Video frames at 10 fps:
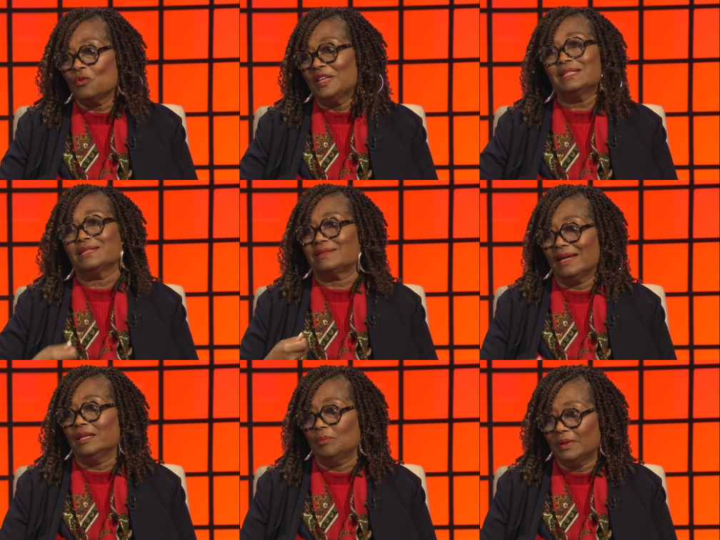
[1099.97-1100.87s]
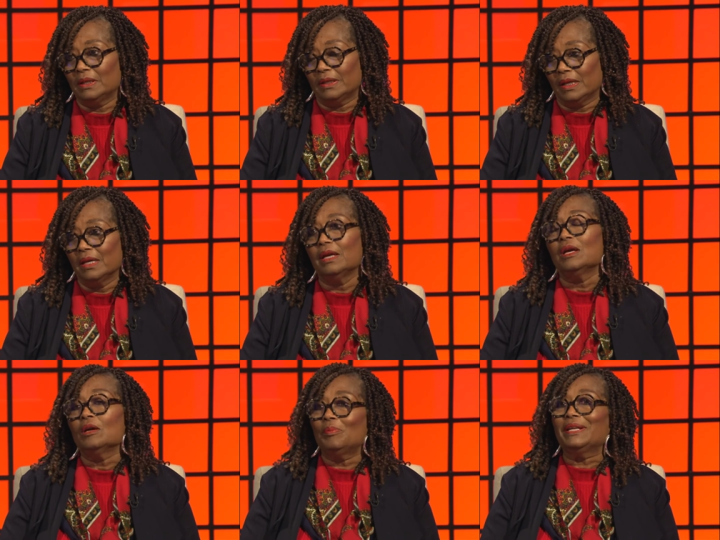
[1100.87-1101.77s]
and sustainability,
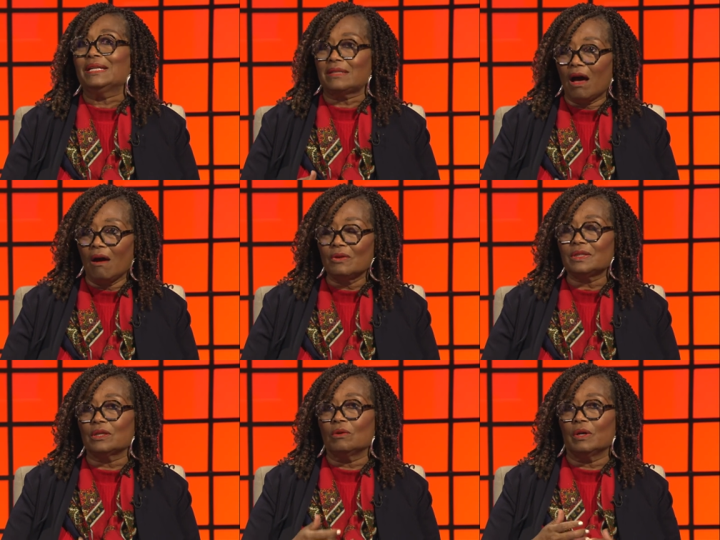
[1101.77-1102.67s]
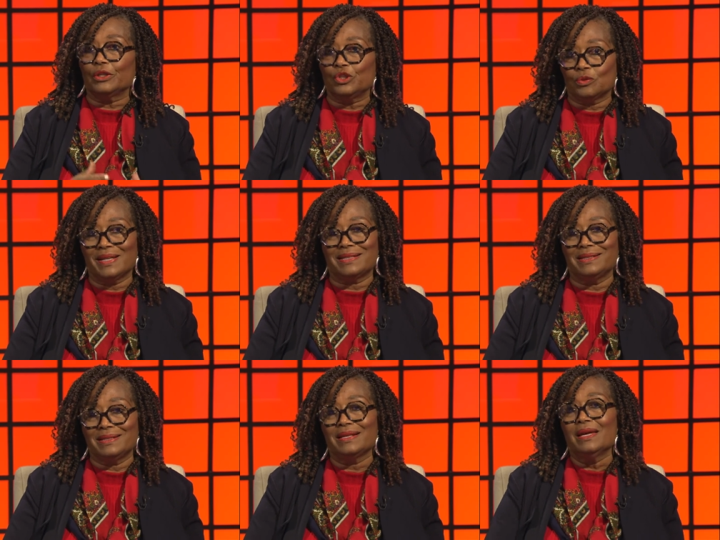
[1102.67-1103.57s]
but it also
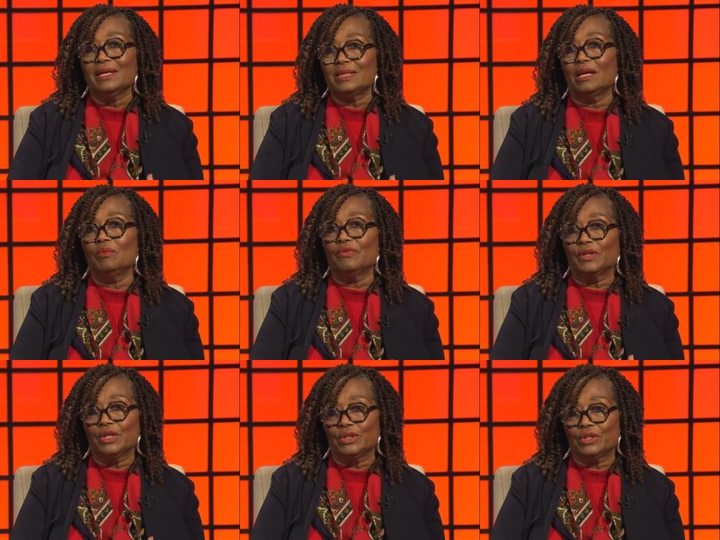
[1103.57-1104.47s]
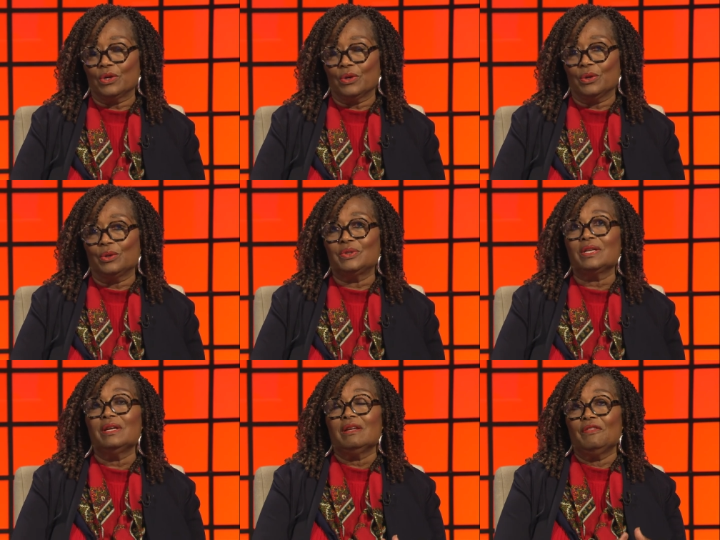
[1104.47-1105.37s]
addresses some of the concerns
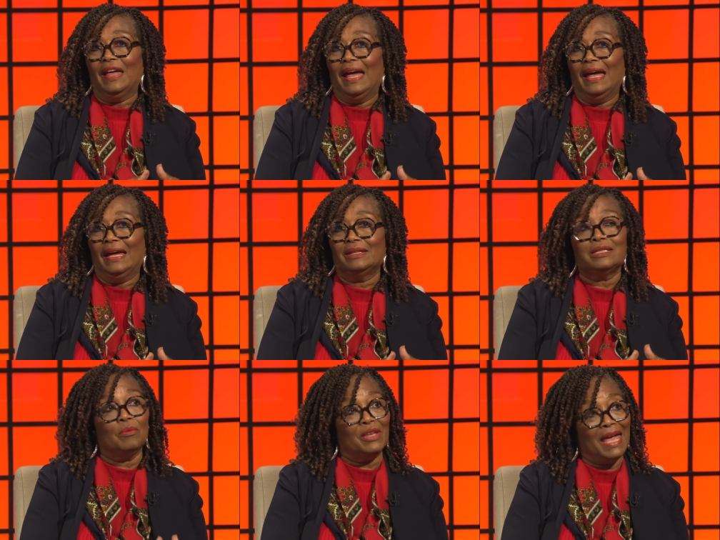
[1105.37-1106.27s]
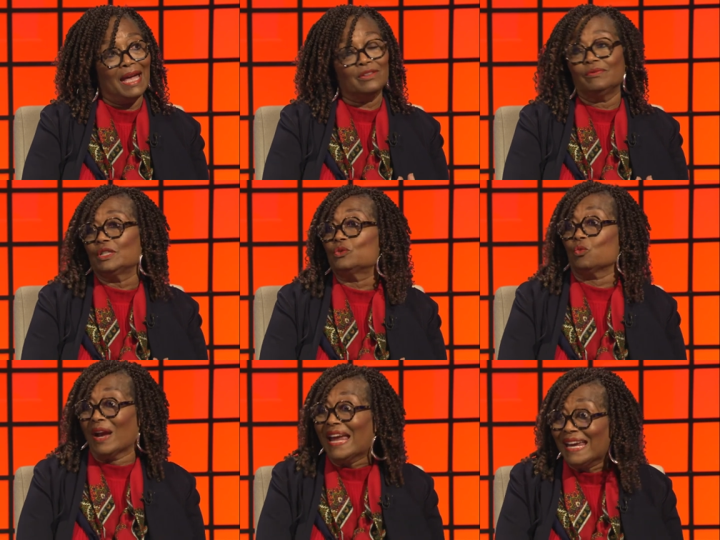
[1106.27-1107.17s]
that some of the activists
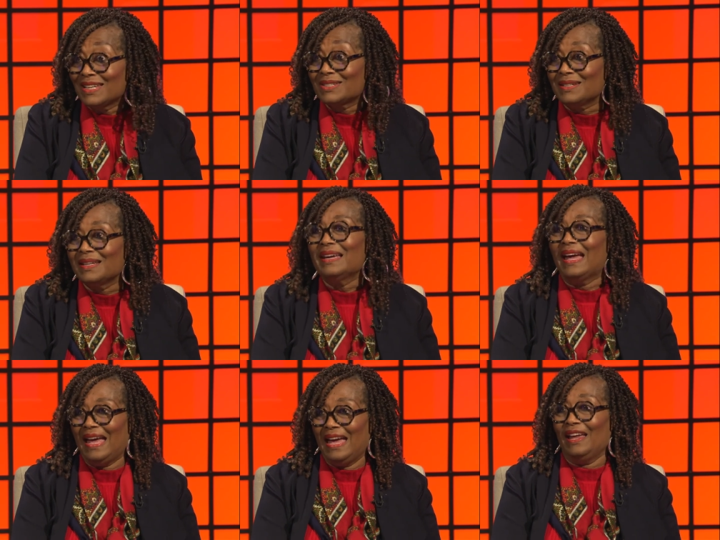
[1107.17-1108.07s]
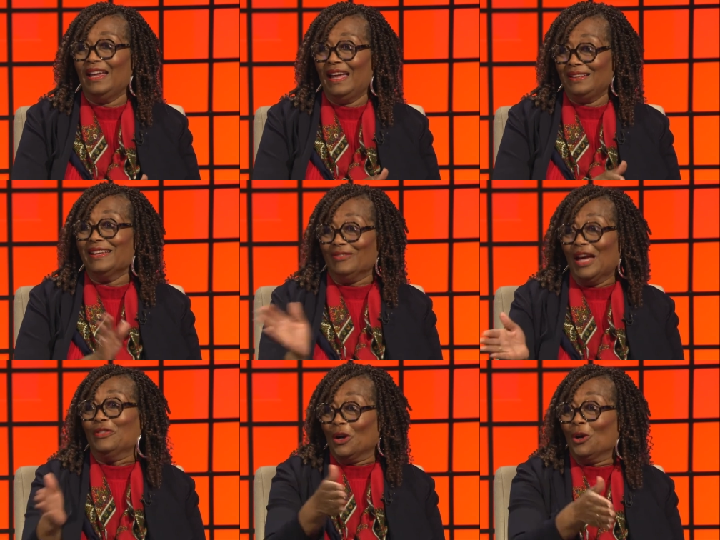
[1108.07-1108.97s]
raised at, at
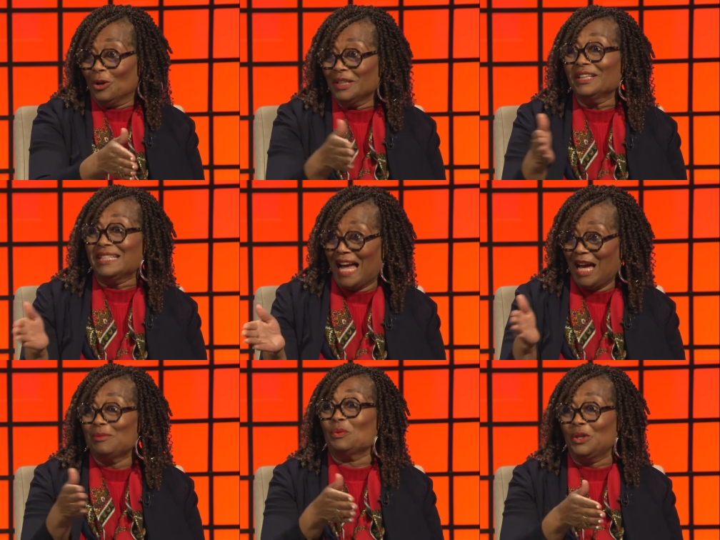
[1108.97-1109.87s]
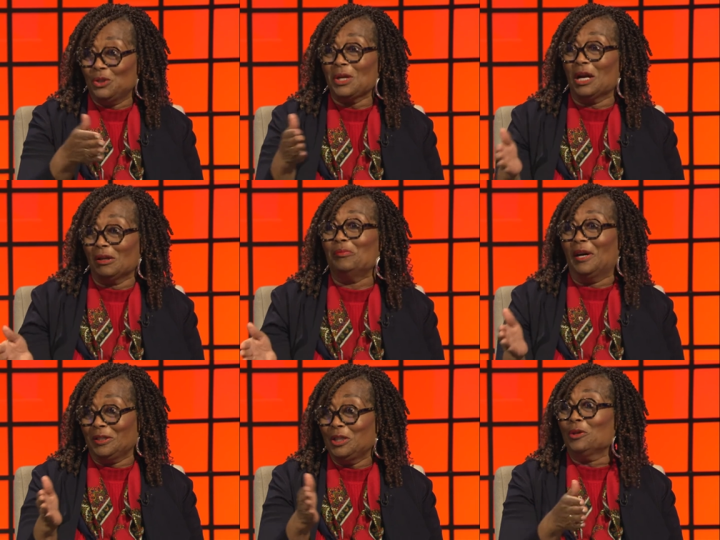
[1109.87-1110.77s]
the earlier times when you talked
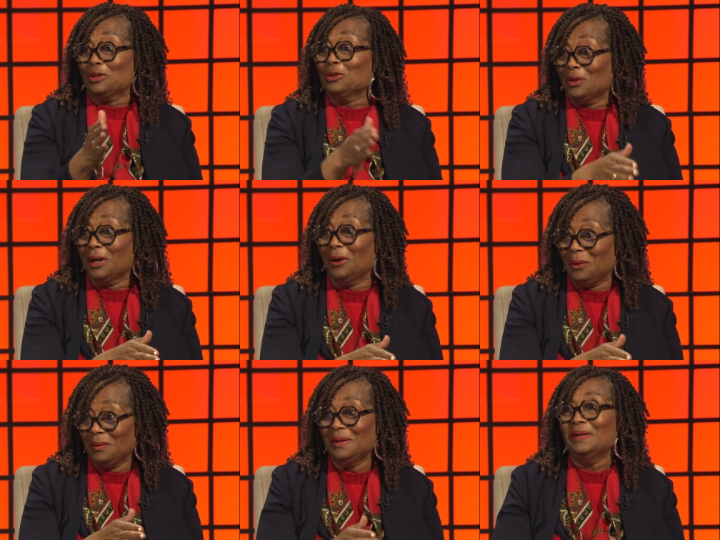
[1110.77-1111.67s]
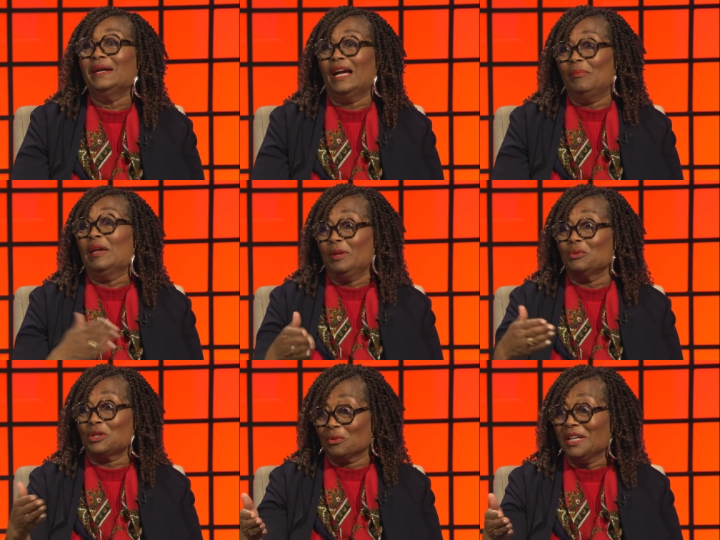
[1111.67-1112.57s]
a year or two ago, mm -hmm. and maybe it
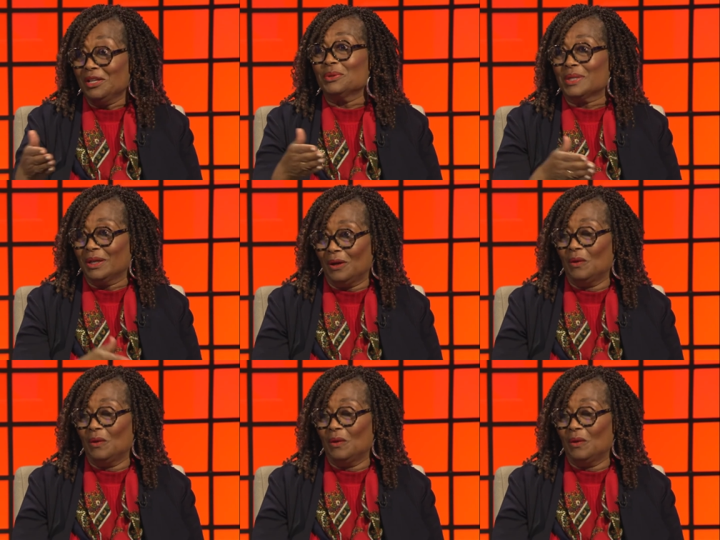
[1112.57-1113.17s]
was three years ago,